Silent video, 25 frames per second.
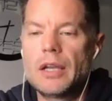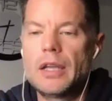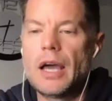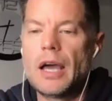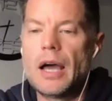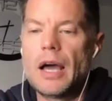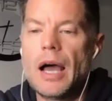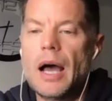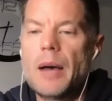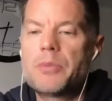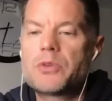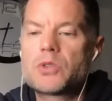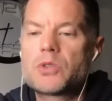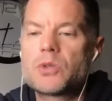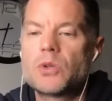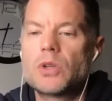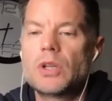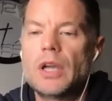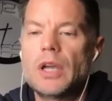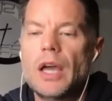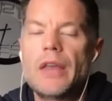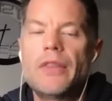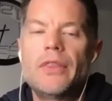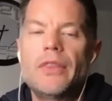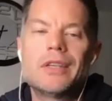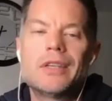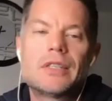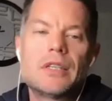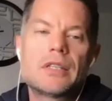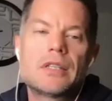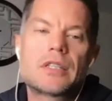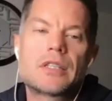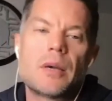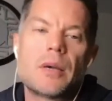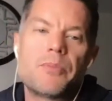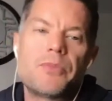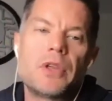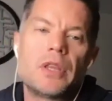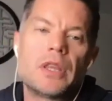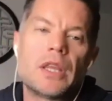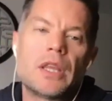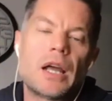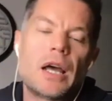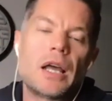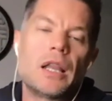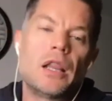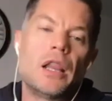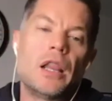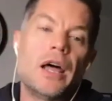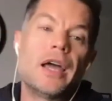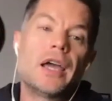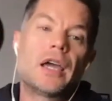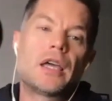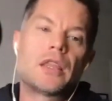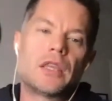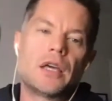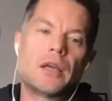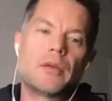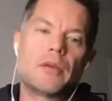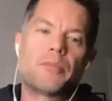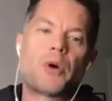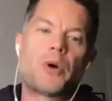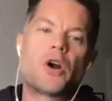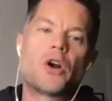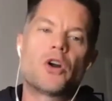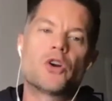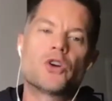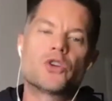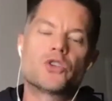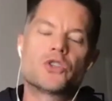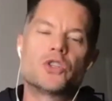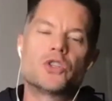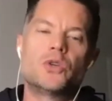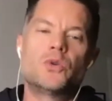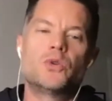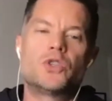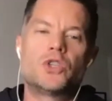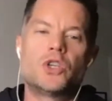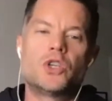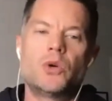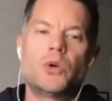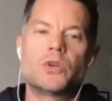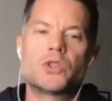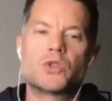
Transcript: Yeah, absolutely. And this is something that I like that partners do too,